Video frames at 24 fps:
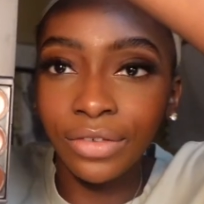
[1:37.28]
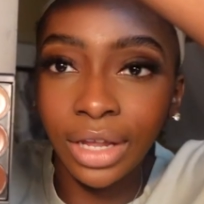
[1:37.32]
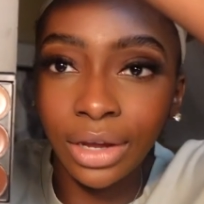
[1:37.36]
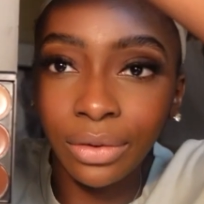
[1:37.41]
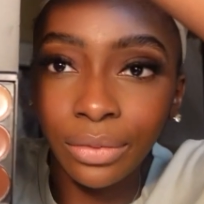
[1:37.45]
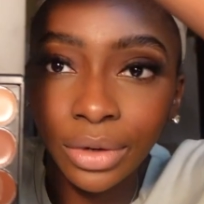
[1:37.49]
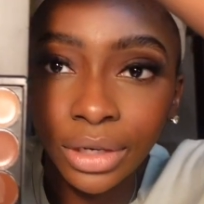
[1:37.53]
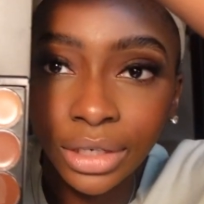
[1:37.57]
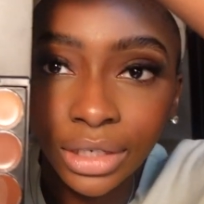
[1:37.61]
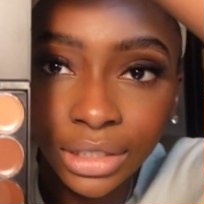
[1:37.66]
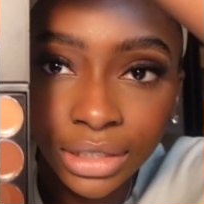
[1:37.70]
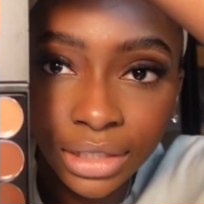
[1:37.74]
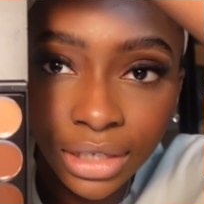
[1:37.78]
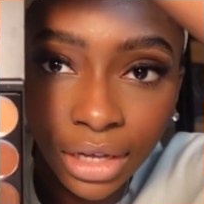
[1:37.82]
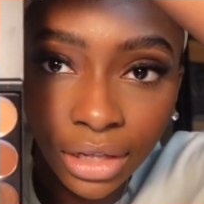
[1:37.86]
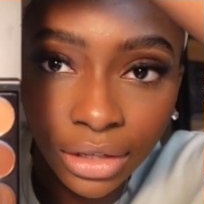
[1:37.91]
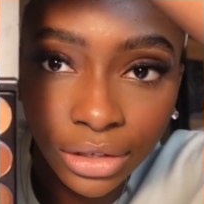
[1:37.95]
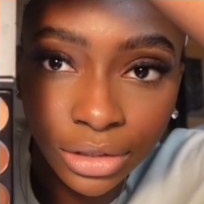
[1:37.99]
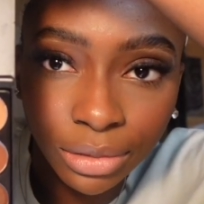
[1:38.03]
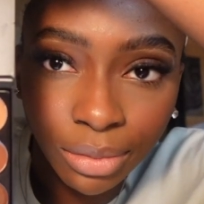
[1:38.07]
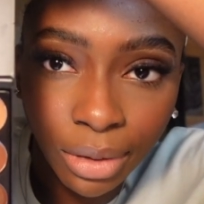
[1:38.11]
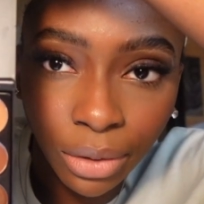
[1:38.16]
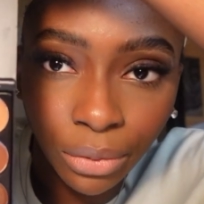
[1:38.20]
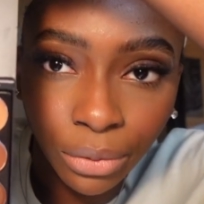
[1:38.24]
feel like one of these
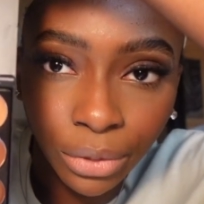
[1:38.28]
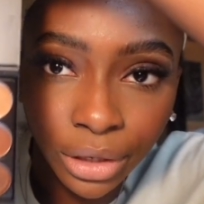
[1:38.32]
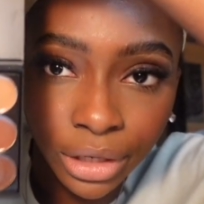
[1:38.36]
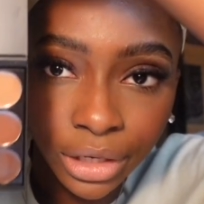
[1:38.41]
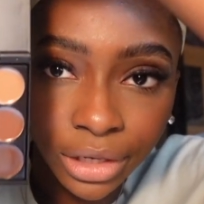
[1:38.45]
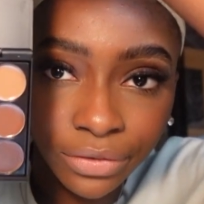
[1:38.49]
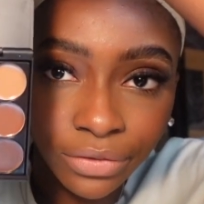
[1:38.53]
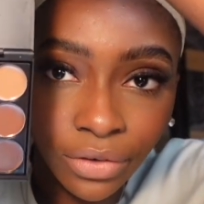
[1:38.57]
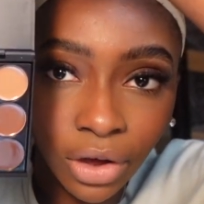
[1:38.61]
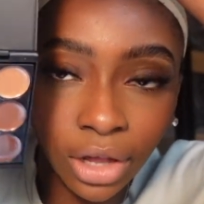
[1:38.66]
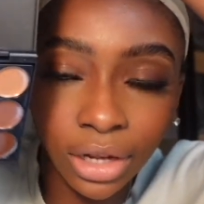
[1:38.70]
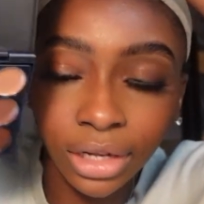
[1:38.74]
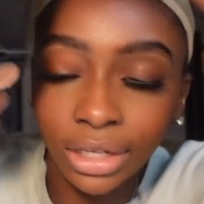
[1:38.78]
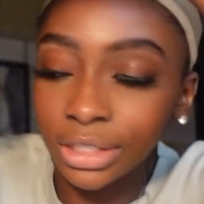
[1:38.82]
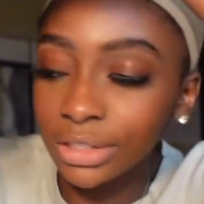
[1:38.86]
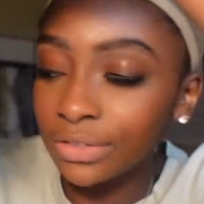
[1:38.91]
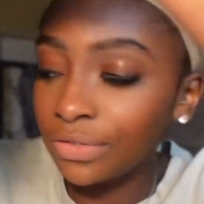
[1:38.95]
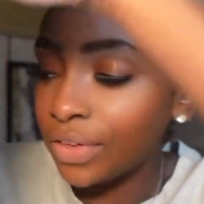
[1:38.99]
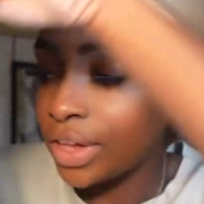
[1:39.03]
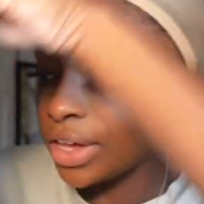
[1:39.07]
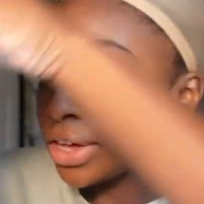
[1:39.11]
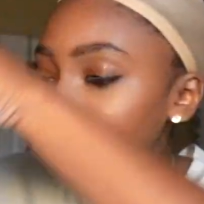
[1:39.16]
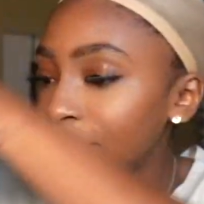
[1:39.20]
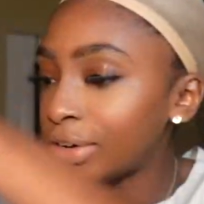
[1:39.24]
colors might work if all else
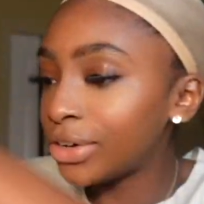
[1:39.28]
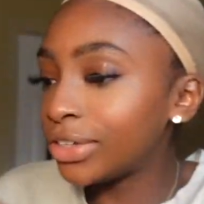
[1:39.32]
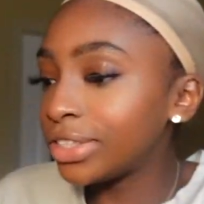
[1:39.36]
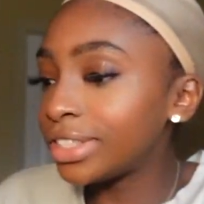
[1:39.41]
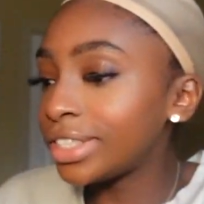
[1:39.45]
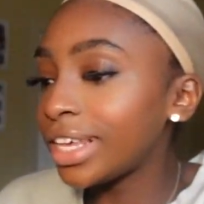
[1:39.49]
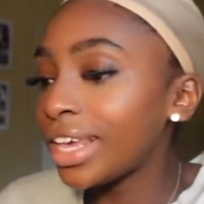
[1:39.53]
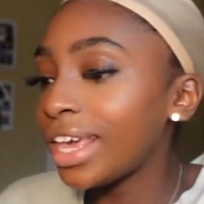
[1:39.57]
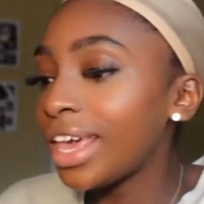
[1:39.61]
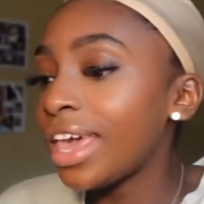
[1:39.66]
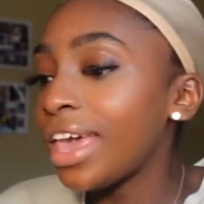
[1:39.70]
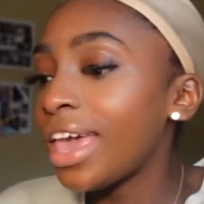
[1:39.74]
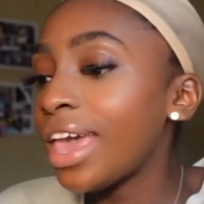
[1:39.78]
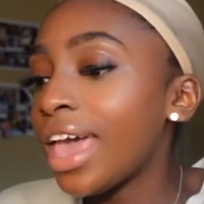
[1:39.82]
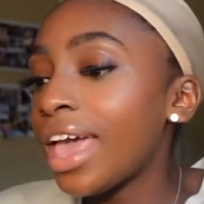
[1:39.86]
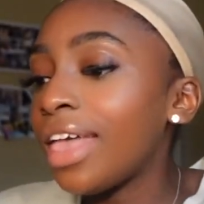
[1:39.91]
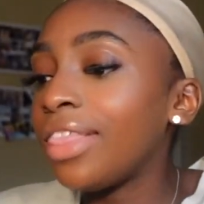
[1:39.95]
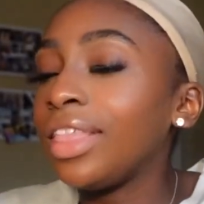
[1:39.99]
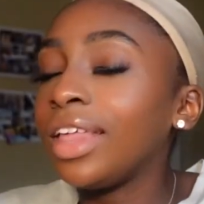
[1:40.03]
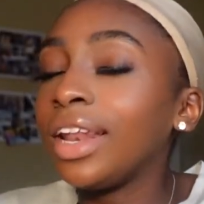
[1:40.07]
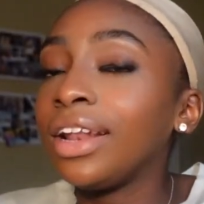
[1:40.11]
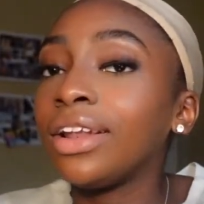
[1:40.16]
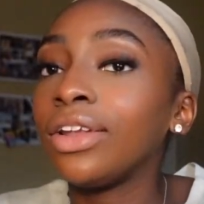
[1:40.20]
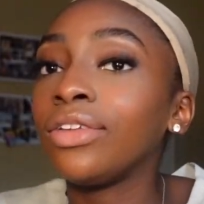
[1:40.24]
fails, and
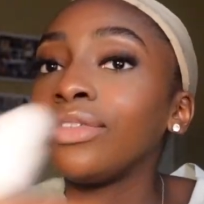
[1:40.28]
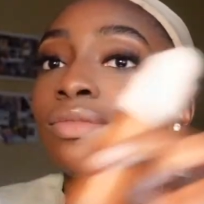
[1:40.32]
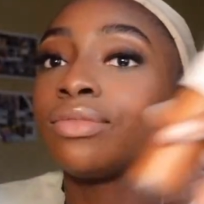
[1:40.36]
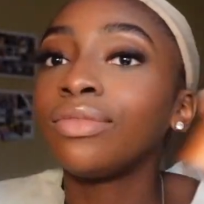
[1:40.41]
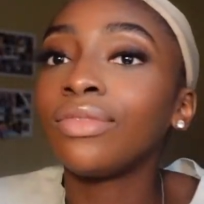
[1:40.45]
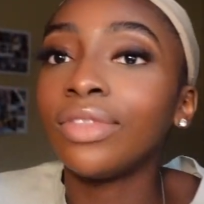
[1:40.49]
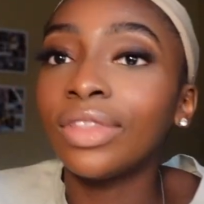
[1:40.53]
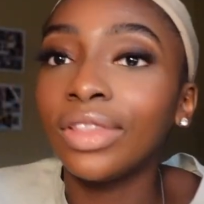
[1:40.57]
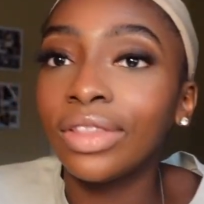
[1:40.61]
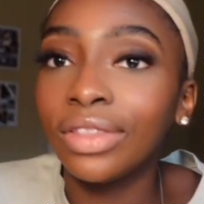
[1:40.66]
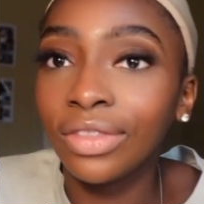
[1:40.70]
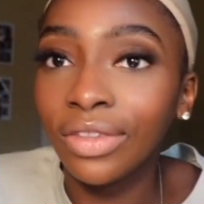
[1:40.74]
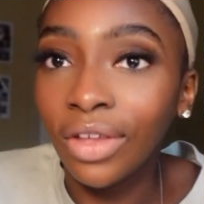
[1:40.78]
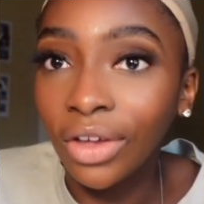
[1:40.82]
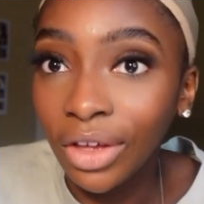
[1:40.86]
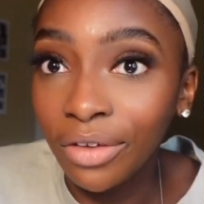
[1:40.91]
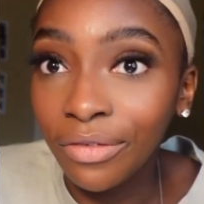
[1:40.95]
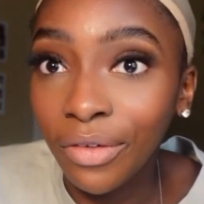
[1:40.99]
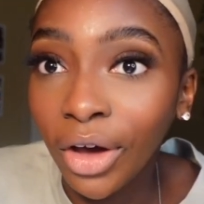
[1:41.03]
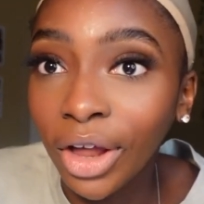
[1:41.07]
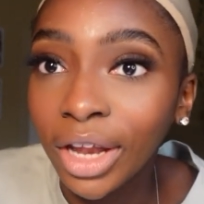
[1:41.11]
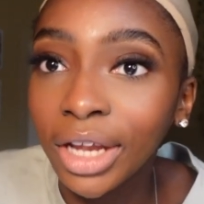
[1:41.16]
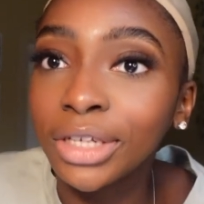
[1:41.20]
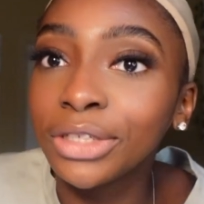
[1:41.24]
then if
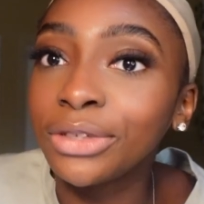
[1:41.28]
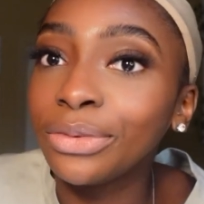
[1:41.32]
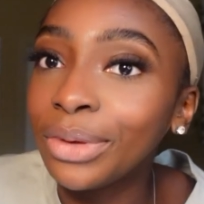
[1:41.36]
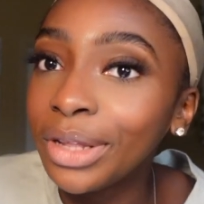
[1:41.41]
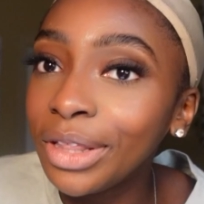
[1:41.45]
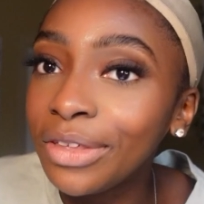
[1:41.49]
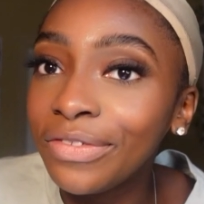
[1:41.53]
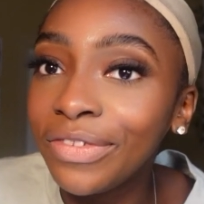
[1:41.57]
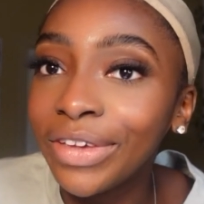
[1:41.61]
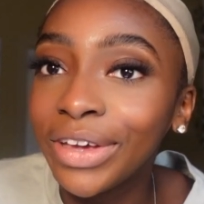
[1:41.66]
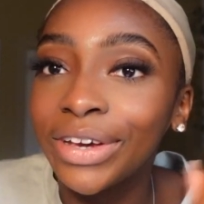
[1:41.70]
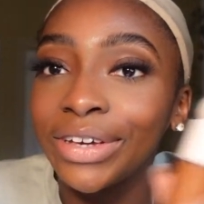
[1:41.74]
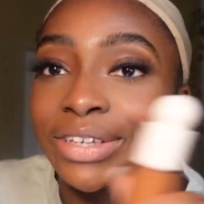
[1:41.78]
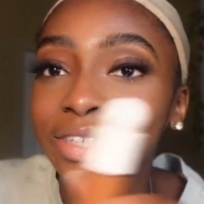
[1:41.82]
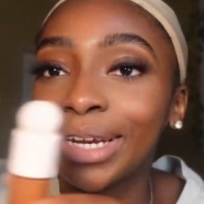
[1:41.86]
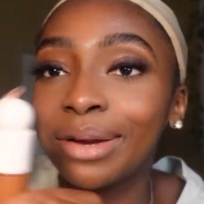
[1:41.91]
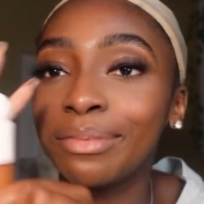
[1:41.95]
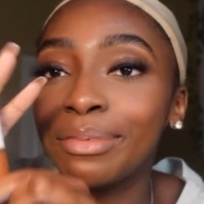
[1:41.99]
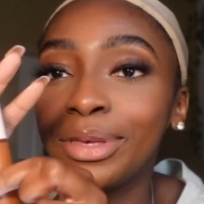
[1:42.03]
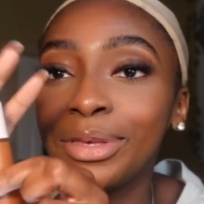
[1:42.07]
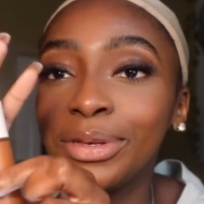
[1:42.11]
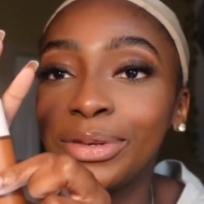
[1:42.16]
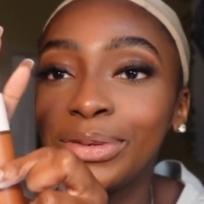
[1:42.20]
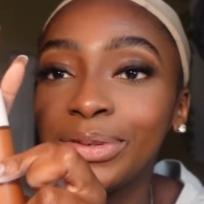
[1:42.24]
all else really fails, then I'm
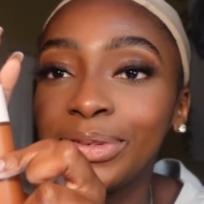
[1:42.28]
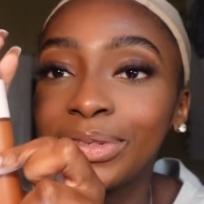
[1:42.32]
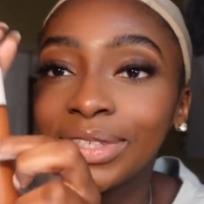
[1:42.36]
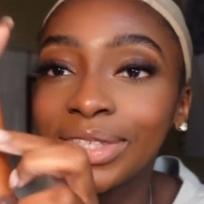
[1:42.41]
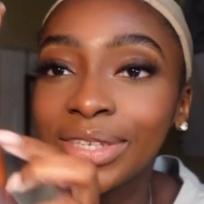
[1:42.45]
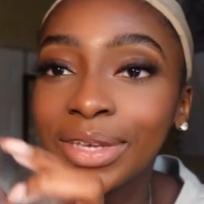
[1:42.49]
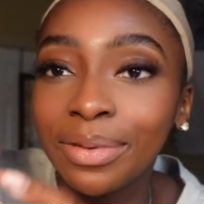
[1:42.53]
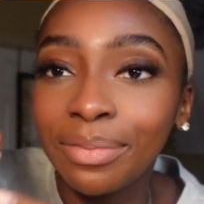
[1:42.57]
gonna use